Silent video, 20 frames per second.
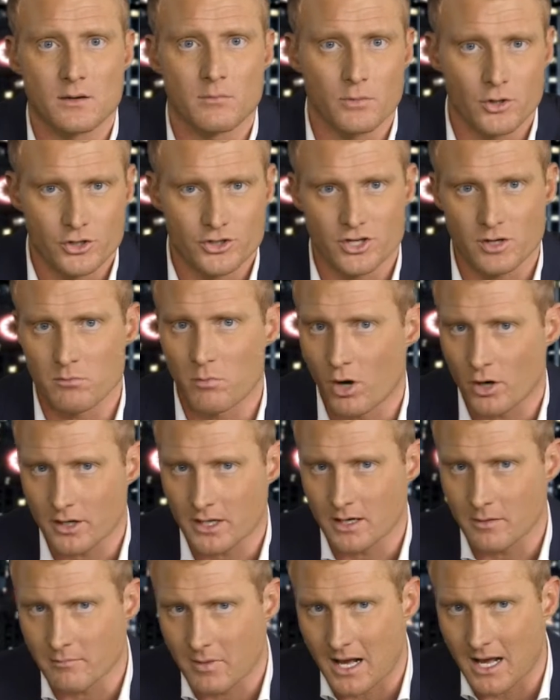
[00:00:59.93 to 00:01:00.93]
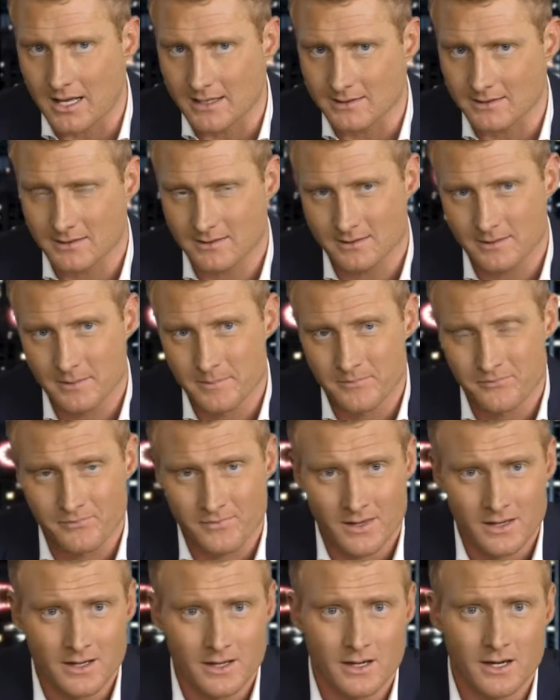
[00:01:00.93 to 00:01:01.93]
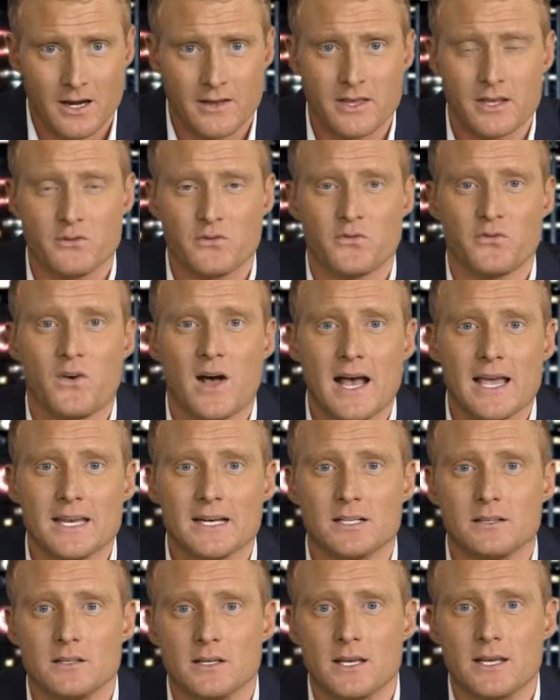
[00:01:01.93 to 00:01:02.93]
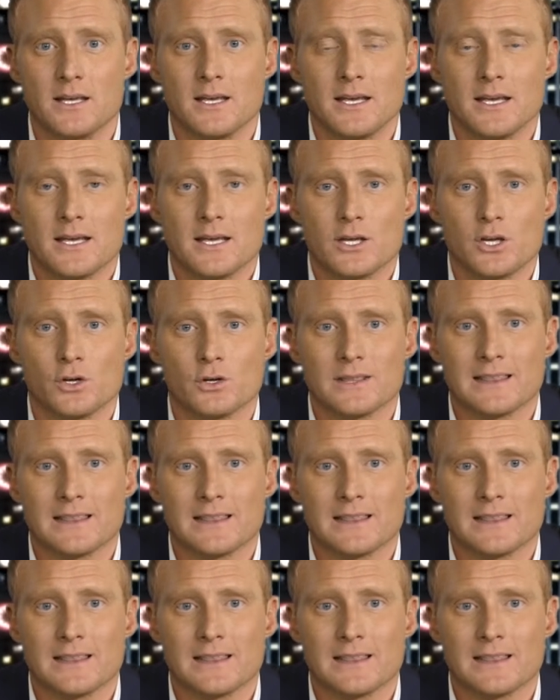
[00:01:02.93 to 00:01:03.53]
emerging market bonds. And then finally, your